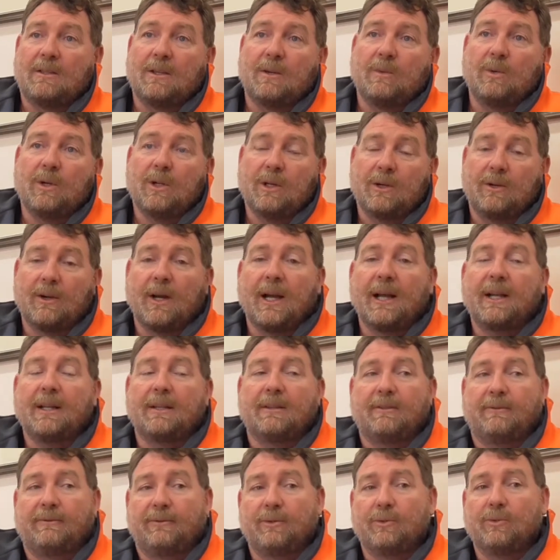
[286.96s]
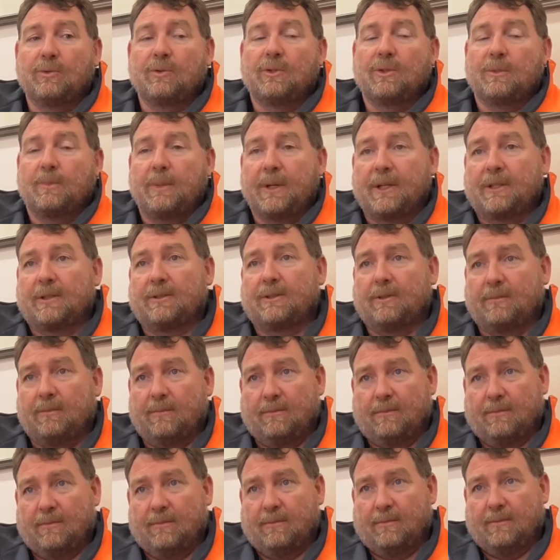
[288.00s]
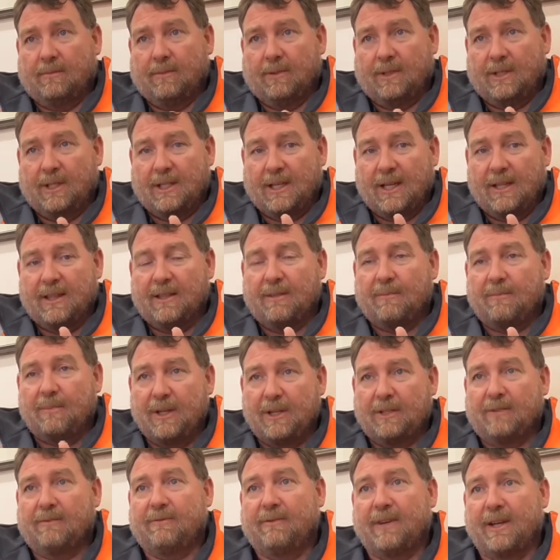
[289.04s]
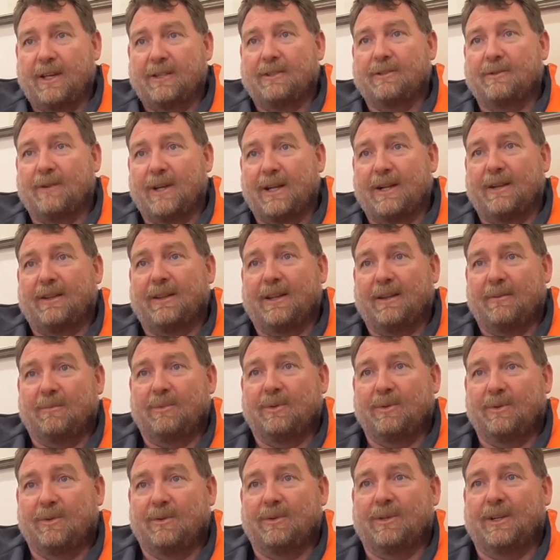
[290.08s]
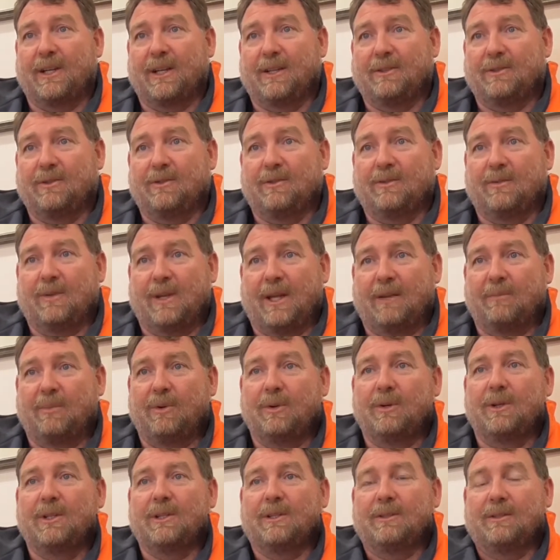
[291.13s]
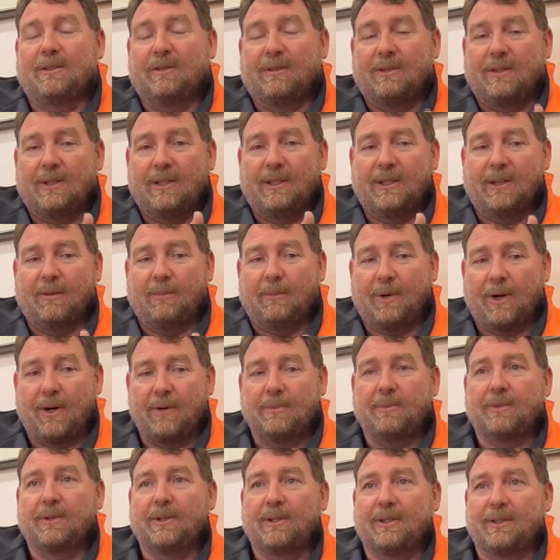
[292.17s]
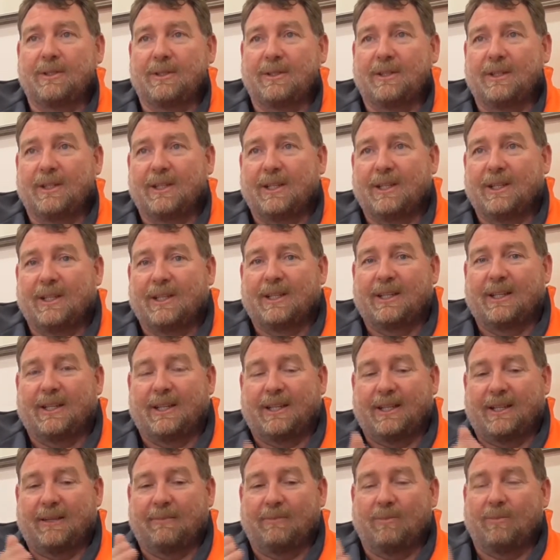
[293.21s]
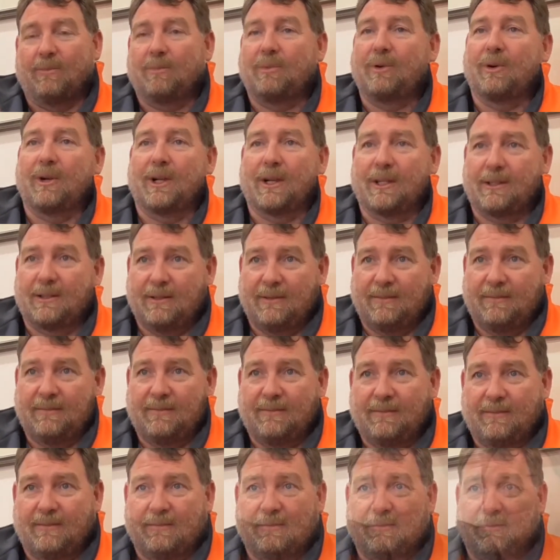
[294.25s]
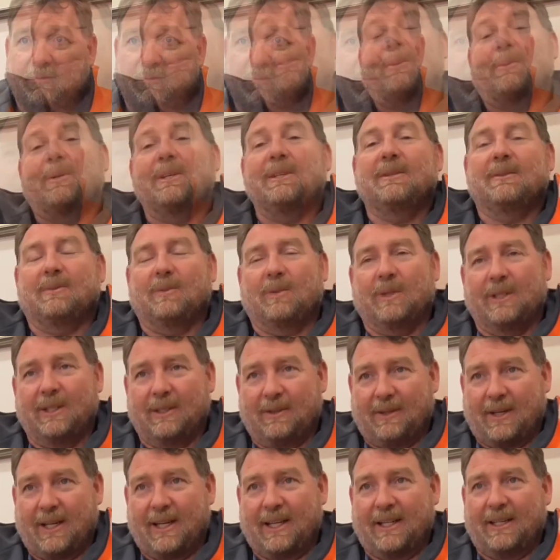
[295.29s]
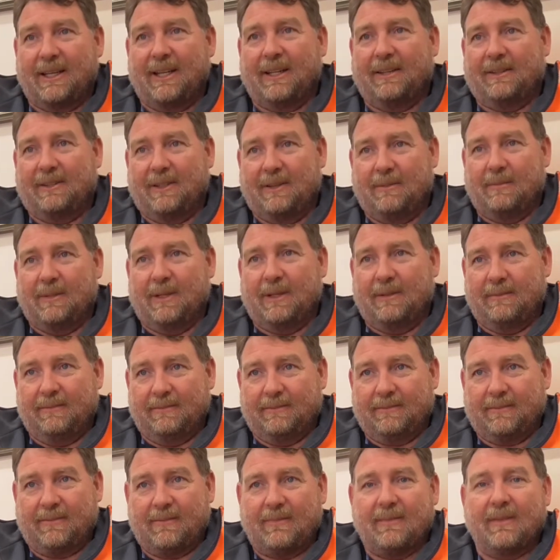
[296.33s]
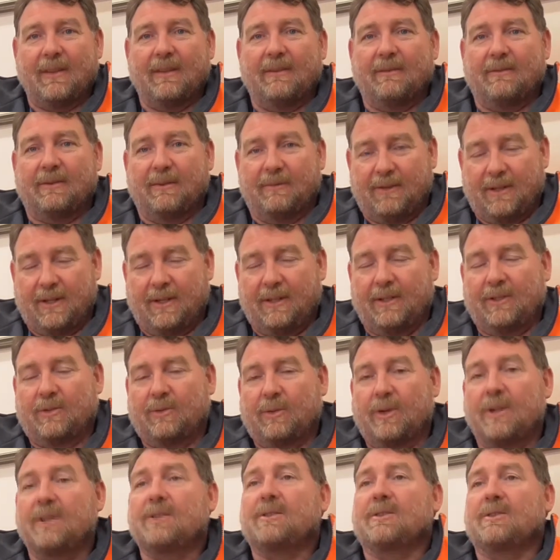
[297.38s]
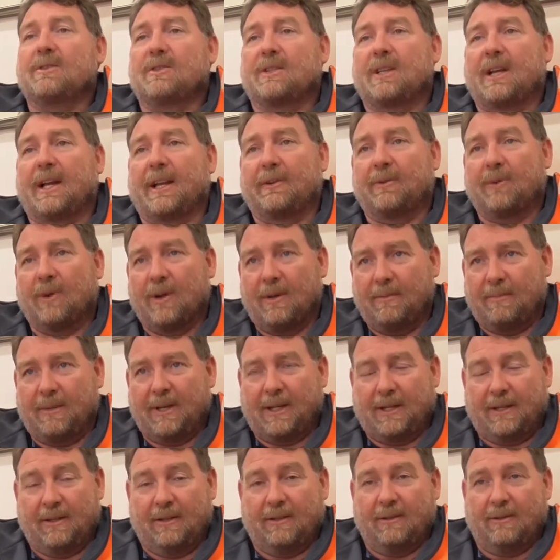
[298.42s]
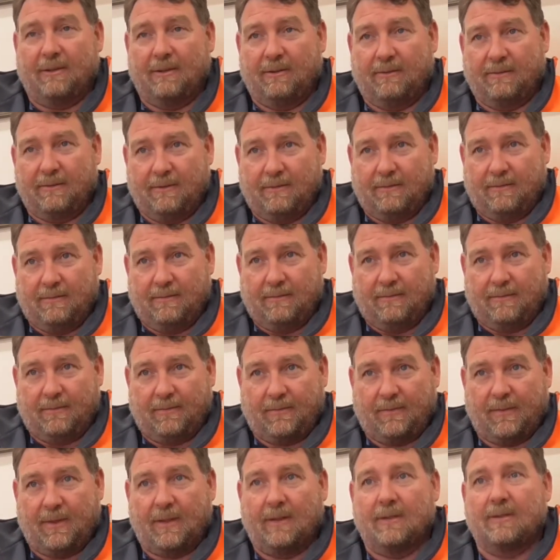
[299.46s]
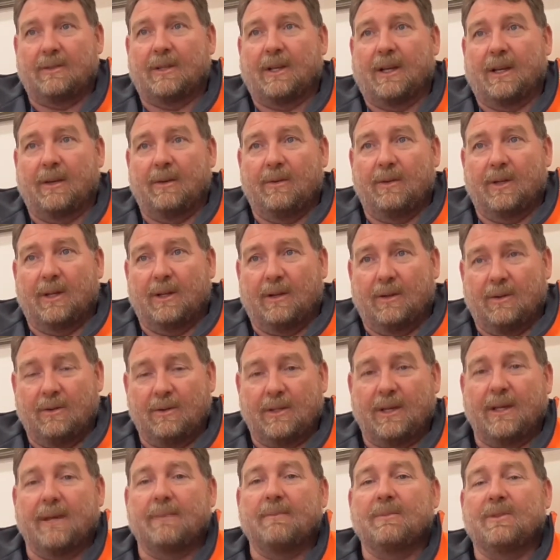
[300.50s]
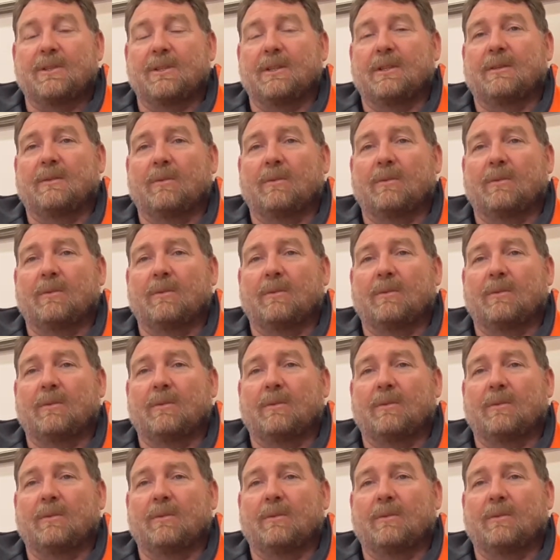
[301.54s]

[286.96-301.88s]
So we're grading the full spectrum to get the best value out of that board and put it into the appropriate product. So we grade our timber for various reasons, starting right back in the log form. So a log comes